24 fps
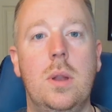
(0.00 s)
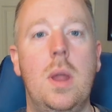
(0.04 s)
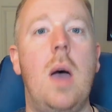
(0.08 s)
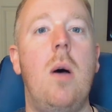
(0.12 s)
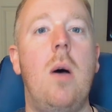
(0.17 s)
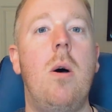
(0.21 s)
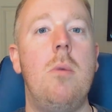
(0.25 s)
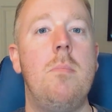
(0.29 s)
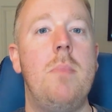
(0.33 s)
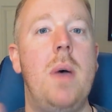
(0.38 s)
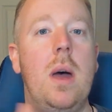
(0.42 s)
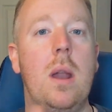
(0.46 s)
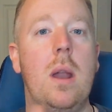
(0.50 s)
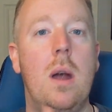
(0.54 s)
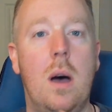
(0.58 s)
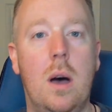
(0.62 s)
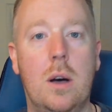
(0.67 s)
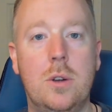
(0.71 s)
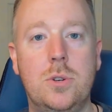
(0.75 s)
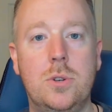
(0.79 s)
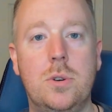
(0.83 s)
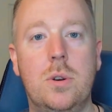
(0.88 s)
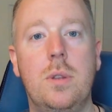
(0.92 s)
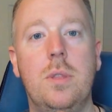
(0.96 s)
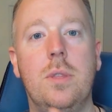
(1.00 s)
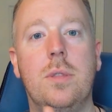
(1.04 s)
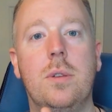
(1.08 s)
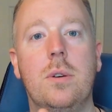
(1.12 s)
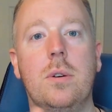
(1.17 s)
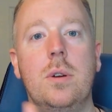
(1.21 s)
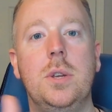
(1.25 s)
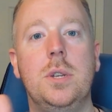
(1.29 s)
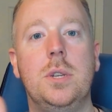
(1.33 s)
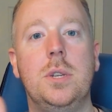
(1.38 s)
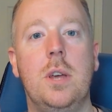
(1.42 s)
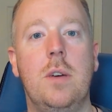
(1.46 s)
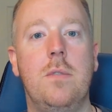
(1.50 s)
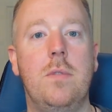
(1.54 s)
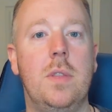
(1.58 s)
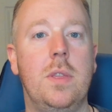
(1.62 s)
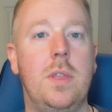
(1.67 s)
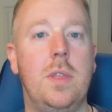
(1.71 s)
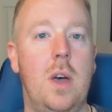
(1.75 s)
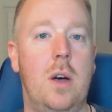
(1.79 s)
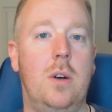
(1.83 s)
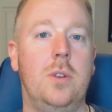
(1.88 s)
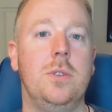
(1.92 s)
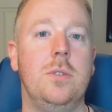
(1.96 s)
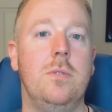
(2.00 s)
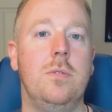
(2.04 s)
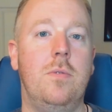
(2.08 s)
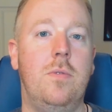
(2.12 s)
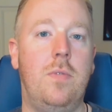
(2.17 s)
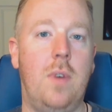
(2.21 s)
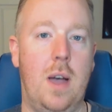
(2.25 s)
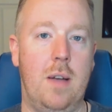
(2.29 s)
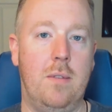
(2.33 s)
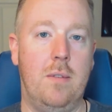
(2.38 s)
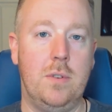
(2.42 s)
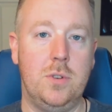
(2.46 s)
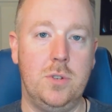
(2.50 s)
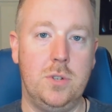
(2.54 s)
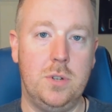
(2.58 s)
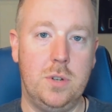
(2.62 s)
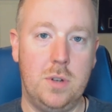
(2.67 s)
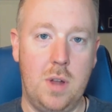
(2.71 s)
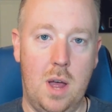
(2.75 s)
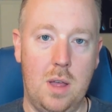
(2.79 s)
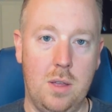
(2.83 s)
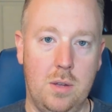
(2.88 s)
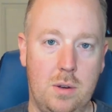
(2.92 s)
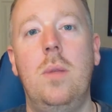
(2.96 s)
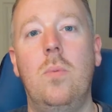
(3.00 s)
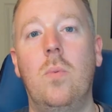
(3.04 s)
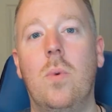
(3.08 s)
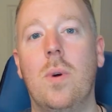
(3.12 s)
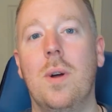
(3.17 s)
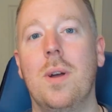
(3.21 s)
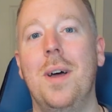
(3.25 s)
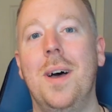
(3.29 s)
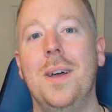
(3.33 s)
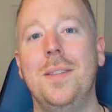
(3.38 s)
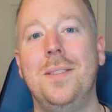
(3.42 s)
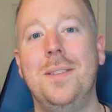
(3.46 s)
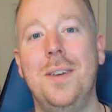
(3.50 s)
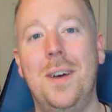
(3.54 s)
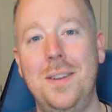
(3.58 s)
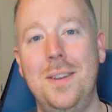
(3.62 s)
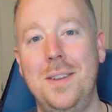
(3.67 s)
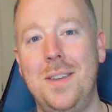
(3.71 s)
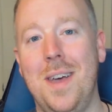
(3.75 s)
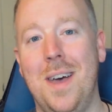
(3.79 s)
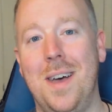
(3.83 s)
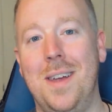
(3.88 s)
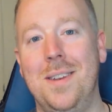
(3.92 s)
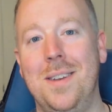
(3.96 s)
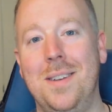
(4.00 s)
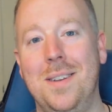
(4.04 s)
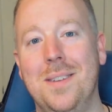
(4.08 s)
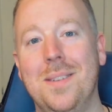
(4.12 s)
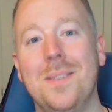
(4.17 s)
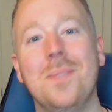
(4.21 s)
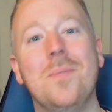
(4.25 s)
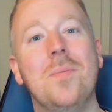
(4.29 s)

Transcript: So now I'm at $137,500, but we're not done yet.